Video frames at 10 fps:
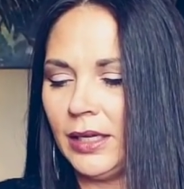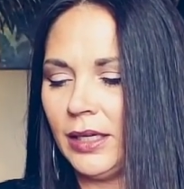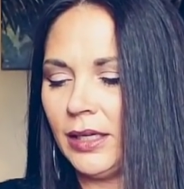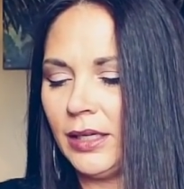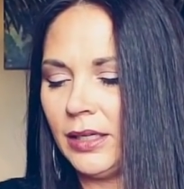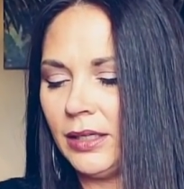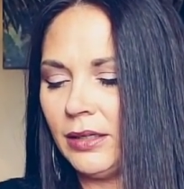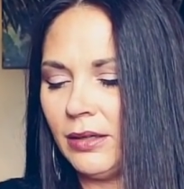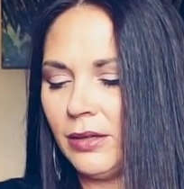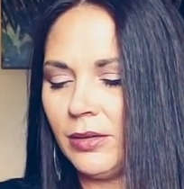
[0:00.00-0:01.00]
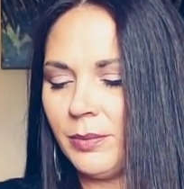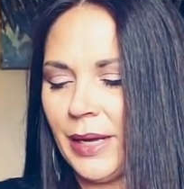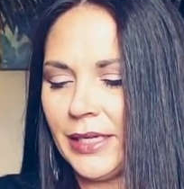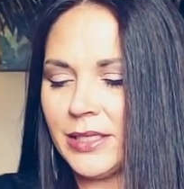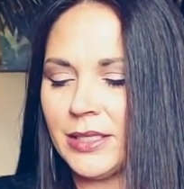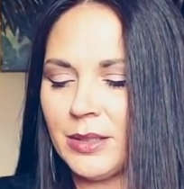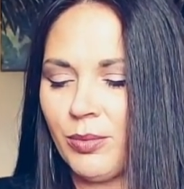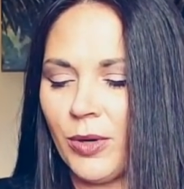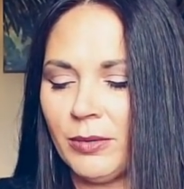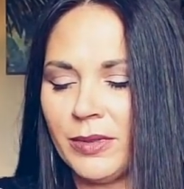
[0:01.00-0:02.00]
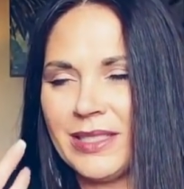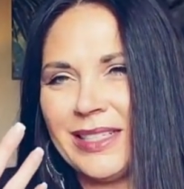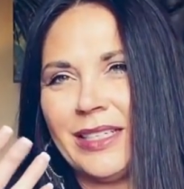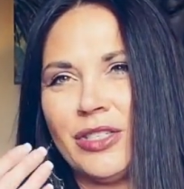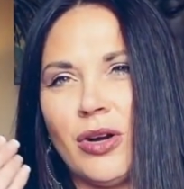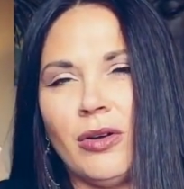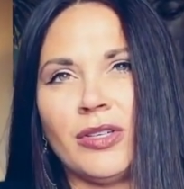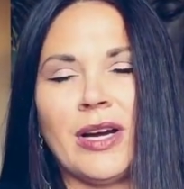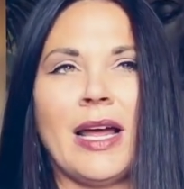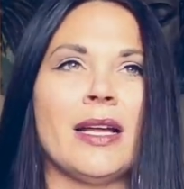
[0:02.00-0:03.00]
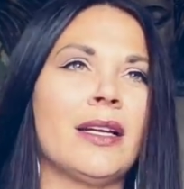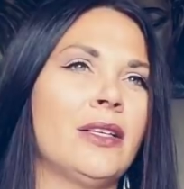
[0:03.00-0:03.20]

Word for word: you know, past disappointments that get you all in your head,